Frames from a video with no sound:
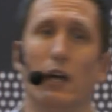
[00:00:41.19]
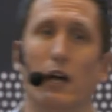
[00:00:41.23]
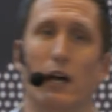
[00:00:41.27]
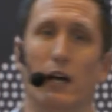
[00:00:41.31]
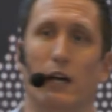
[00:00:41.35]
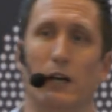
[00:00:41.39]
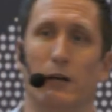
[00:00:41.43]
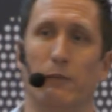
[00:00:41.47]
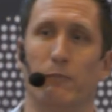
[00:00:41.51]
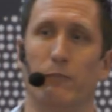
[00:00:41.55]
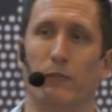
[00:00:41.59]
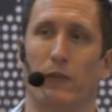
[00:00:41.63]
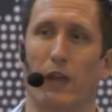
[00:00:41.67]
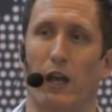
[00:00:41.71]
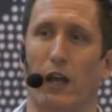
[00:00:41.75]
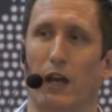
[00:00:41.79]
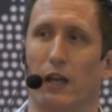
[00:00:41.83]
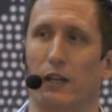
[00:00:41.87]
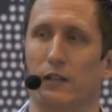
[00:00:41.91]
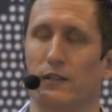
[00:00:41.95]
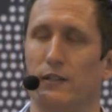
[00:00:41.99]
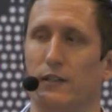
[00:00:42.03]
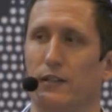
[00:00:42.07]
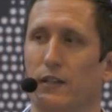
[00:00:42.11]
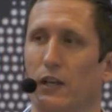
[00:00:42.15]

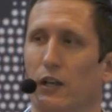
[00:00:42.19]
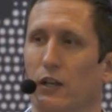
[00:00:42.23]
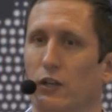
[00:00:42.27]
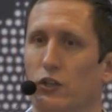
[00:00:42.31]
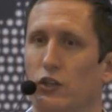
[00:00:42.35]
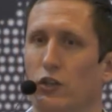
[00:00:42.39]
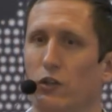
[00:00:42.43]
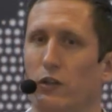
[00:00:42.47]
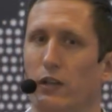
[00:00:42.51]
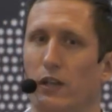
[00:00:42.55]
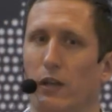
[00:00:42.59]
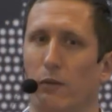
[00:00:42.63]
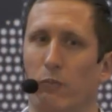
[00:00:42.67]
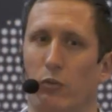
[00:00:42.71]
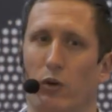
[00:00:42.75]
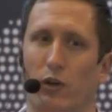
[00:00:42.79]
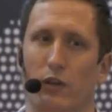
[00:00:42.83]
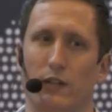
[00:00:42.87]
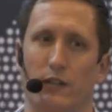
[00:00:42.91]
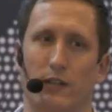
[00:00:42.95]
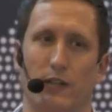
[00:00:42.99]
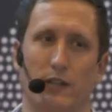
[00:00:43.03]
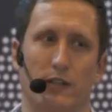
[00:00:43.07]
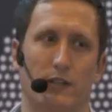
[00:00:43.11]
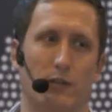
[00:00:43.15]
During that
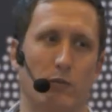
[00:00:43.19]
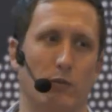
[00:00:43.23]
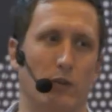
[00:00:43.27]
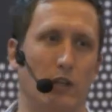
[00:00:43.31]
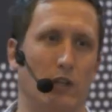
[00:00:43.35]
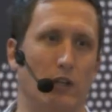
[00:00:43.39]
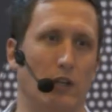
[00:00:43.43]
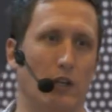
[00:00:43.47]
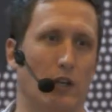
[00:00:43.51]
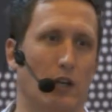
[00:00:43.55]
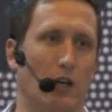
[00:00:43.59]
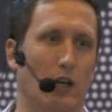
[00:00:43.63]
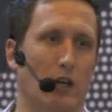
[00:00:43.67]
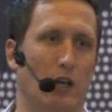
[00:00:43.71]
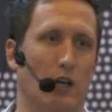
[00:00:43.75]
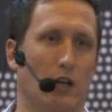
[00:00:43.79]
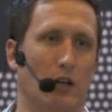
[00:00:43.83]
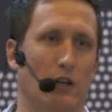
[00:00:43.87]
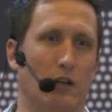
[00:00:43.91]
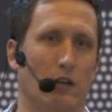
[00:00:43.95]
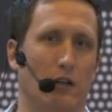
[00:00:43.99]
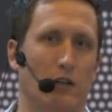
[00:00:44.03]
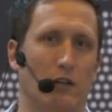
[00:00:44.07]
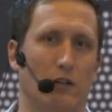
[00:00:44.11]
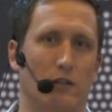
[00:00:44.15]
process, we
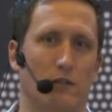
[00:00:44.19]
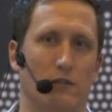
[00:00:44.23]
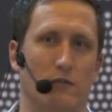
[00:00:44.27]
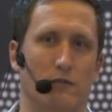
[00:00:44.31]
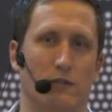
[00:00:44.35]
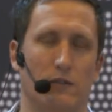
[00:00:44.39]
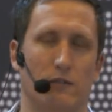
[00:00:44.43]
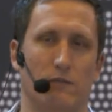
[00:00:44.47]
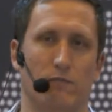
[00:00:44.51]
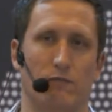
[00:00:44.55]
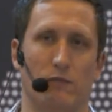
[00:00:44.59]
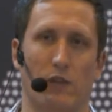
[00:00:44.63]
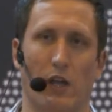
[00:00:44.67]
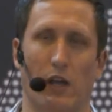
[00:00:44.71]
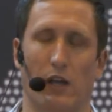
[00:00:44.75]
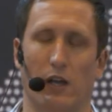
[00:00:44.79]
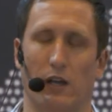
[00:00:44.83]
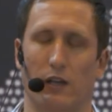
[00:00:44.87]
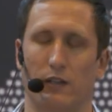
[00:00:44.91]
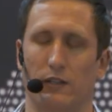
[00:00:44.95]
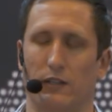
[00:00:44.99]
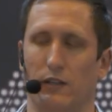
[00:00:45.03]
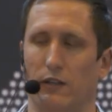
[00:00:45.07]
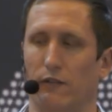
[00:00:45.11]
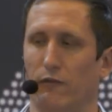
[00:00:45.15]

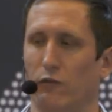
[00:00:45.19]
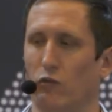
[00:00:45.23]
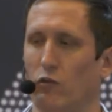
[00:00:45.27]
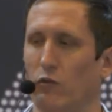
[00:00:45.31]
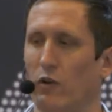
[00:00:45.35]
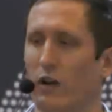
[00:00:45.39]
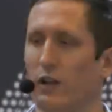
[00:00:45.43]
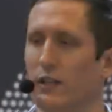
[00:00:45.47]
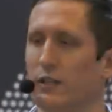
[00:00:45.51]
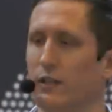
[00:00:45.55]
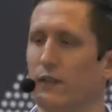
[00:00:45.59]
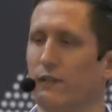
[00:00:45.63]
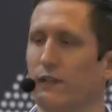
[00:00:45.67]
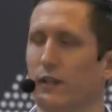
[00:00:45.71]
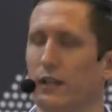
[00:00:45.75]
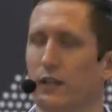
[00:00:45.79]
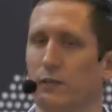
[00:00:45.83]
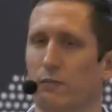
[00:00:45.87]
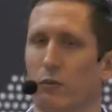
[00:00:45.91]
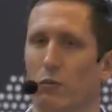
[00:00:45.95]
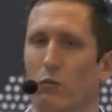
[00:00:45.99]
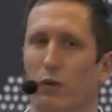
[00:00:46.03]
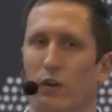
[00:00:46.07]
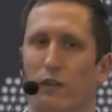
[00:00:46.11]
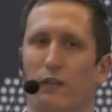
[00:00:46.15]
did a variety of
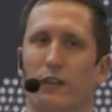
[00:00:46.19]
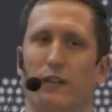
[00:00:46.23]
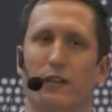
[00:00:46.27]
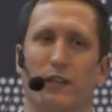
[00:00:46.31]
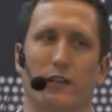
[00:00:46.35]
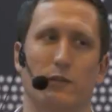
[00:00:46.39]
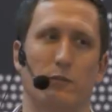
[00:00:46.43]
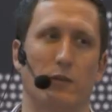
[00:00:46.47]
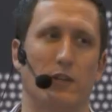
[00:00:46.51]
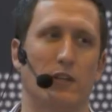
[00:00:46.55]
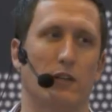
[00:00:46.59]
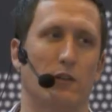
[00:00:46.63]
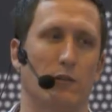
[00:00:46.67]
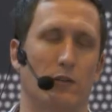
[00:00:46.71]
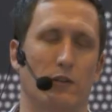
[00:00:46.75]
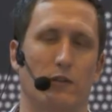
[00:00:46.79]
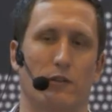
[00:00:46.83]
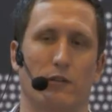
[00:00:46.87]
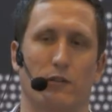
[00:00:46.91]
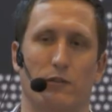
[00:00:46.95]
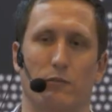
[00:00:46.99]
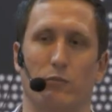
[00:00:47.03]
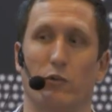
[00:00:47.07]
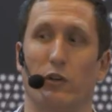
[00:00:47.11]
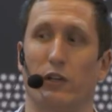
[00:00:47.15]
things, but one of the things we did
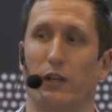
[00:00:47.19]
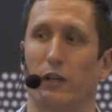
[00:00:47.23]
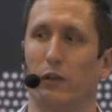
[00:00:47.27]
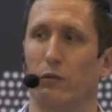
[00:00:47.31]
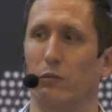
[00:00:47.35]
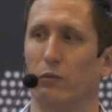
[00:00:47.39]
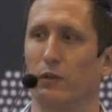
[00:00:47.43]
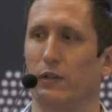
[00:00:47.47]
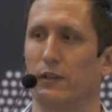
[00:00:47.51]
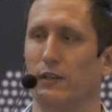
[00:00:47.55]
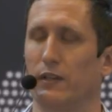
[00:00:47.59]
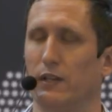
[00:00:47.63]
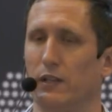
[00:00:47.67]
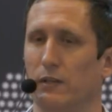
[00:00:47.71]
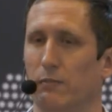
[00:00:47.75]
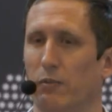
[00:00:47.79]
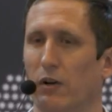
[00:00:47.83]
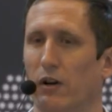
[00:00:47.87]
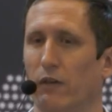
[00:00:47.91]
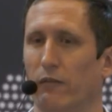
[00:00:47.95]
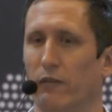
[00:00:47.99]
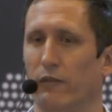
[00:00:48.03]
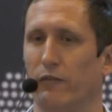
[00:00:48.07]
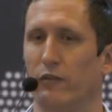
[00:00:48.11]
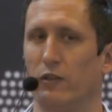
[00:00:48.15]
was working with the
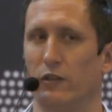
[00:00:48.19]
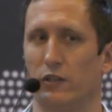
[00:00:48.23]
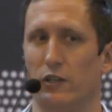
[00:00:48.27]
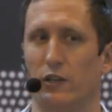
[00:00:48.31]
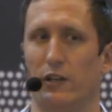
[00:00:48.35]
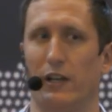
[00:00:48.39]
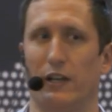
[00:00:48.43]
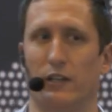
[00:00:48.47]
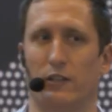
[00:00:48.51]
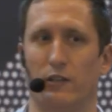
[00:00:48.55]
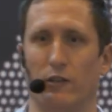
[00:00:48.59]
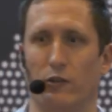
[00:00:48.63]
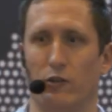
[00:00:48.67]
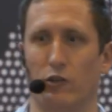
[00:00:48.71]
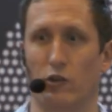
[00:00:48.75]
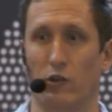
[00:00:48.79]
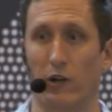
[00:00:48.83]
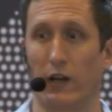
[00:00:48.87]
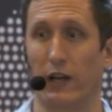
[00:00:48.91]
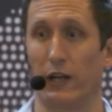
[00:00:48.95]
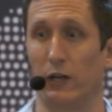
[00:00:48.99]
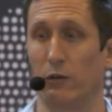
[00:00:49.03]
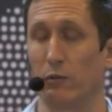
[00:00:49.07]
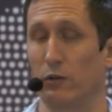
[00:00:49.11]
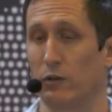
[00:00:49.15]
Department for International
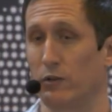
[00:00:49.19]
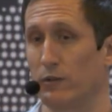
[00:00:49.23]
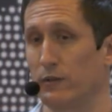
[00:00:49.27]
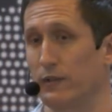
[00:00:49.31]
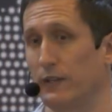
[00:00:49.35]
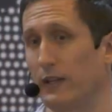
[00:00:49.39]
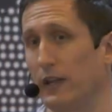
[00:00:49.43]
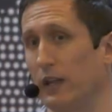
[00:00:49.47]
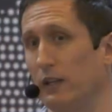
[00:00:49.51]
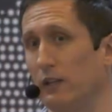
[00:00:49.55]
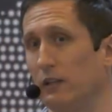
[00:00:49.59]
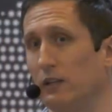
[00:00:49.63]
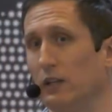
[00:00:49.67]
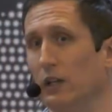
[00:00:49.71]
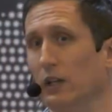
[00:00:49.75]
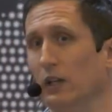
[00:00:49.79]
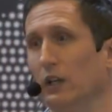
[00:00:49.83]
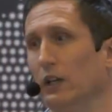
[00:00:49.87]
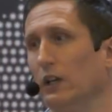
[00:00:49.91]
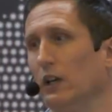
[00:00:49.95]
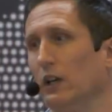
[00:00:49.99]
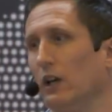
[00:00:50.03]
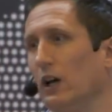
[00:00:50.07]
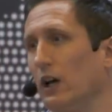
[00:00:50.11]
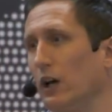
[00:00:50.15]
Trade, which was then
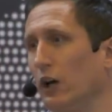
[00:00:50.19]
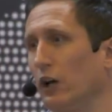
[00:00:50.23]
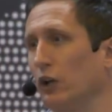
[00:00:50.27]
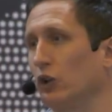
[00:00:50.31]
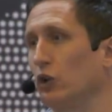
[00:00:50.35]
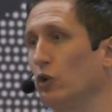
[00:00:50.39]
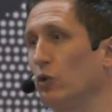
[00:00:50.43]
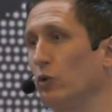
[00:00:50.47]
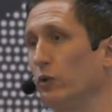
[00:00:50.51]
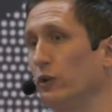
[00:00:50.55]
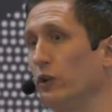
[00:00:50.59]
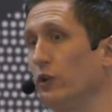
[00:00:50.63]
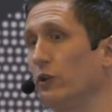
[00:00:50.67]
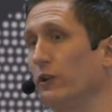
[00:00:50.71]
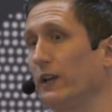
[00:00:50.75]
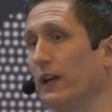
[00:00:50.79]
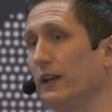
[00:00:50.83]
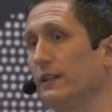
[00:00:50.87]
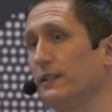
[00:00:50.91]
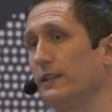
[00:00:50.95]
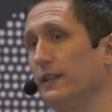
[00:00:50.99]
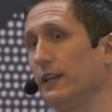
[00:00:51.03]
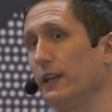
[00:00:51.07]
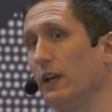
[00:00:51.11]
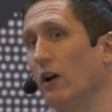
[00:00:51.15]
called
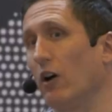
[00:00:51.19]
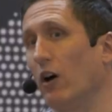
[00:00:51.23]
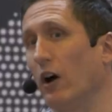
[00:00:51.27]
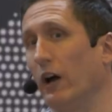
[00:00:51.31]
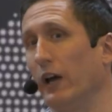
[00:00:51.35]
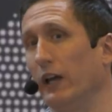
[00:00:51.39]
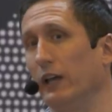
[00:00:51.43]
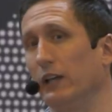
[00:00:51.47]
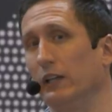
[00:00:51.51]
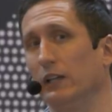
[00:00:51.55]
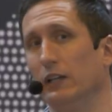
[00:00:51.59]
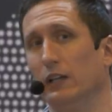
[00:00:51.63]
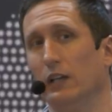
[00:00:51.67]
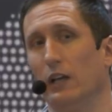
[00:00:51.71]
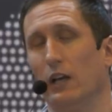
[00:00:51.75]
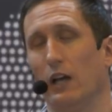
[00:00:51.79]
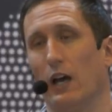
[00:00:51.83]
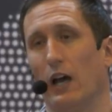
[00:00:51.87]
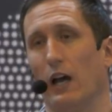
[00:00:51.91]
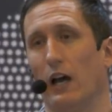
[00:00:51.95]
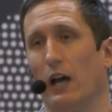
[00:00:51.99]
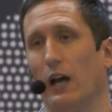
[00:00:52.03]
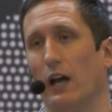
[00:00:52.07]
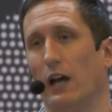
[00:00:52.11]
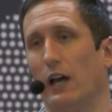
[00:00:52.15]
UKTI.
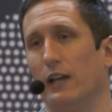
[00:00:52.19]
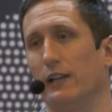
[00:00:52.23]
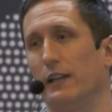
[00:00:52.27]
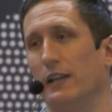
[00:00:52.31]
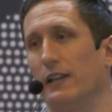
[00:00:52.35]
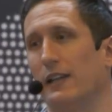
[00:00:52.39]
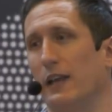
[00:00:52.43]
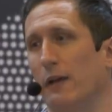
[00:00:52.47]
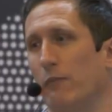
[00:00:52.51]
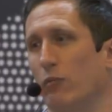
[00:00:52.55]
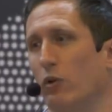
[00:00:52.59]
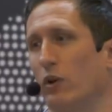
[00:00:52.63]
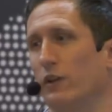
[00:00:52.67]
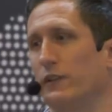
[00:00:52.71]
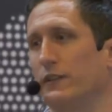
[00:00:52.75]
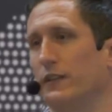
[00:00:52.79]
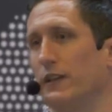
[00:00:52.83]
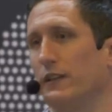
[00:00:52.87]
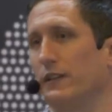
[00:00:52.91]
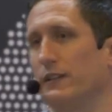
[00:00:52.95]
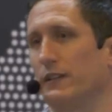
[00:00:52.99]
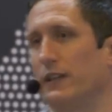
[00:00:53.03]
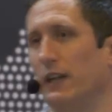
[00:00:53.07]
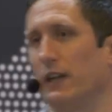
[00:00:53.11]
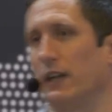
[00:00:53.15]
And in that
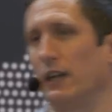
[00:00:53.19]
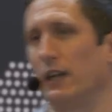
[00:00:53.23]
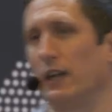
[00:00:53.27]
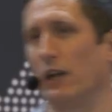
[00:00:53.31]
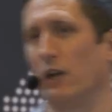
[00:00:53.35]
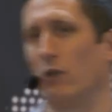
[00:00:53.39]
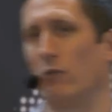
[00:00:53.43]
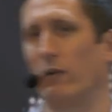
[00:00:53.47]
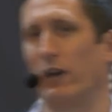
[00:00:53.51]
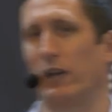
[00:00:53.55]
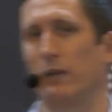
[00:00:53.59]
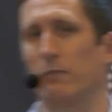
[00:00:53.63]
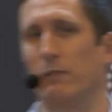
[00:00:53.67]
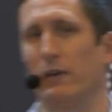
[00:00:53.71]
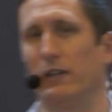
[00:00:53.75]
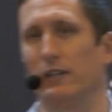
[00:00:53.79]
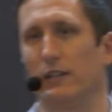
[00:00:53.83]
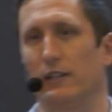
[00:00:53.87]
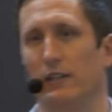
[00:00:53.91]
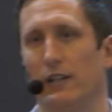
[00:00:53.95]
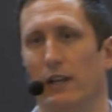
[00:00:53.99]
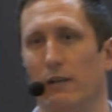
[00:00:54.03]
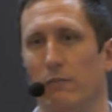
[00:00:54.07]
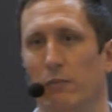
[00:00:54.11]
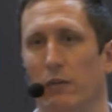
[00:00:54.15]
process, they
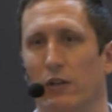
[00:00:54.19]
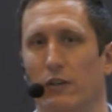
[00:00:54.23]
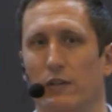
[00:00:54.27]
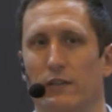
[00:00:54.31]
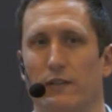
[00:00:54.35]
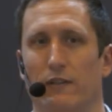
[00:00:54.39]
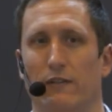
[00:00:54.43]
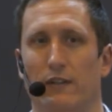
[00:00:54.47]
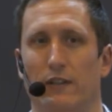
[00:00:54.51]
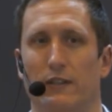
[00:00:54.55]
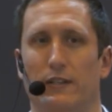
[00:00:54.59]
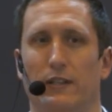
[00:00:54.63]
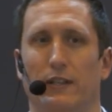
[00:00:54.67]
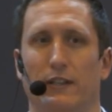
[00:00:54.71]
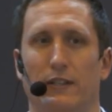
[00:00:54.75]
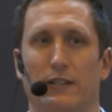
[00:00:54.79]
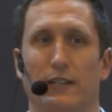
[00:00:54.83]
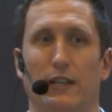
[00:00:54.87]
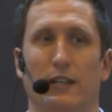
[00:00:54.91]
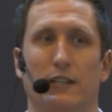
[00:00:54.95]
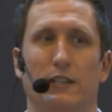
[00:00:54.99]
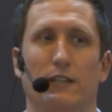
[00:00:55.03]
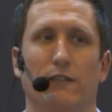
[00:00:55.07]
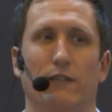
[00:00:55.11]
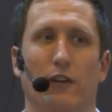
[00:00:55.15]
recommended that because of the
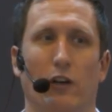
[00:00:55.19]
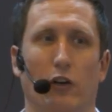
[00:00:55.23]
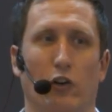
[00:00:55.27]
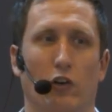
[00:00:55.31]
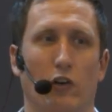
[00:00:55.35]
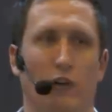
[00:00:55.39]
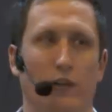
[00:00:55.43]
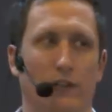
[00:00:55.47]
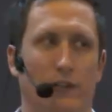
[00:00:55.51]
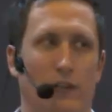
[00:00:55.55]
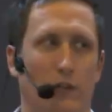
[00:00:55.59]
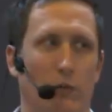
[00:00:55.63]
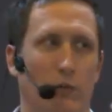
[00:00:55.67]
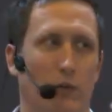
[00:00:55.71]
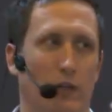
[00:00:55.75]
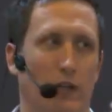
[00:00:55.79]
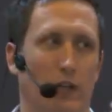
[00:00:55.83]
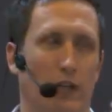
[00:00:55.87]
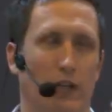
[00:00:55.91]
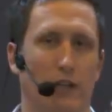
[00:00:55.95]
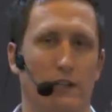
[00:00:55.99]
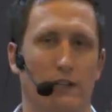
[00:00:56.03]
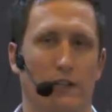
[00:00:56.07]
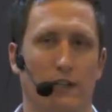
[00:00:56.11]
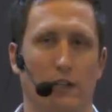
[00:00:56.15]
success of our growth, that
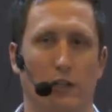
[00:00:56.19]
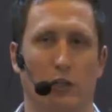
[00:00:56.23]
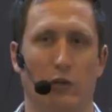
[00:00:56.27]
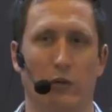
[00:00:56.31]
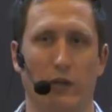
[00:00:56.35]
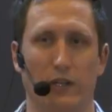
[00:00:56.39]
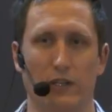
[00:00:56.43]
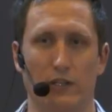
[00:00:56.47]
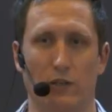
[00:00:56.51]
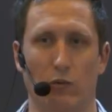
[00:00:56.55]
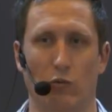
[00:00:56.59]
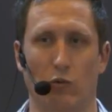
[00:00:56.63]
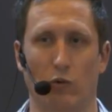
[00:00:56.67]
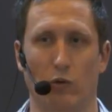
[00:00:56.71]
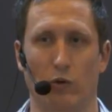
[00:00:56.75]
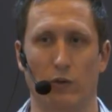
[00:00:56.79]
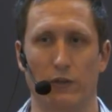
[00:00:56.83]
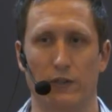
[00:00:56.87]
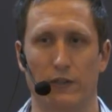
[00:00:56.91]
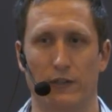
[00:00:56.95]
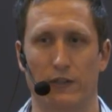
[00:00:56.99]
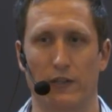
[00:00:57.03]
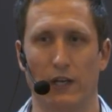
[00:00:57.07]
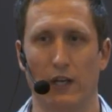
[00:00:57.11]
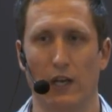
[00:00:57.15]
we enter the Queen's
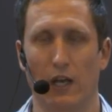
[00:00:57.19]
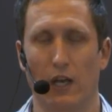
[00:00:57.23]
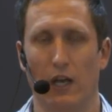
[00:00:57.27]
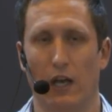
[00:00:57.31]
Awards.